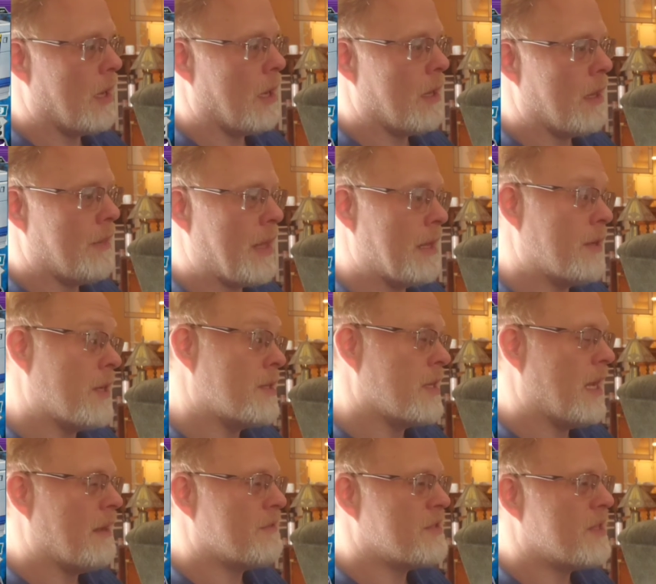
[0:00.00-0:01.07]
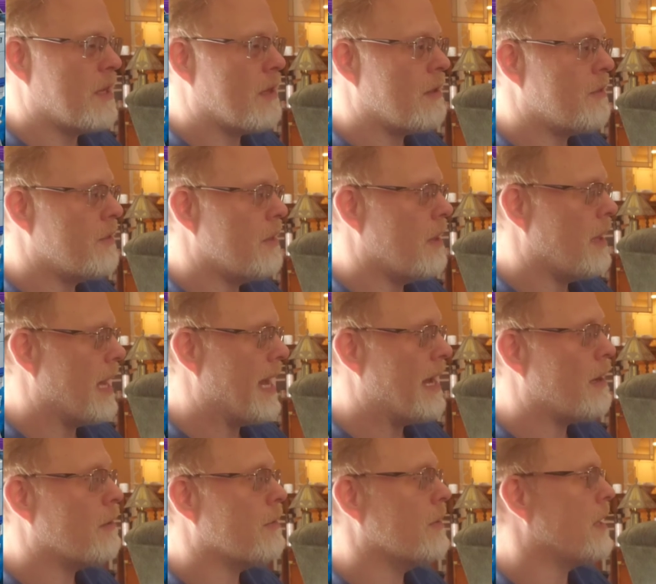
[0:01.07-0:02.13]
uh, that doesn't have stealth
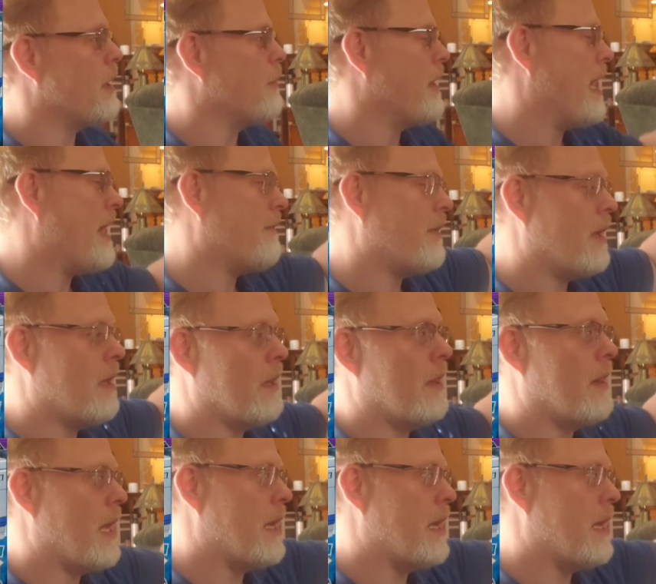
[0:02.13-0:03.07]
out. They would have, and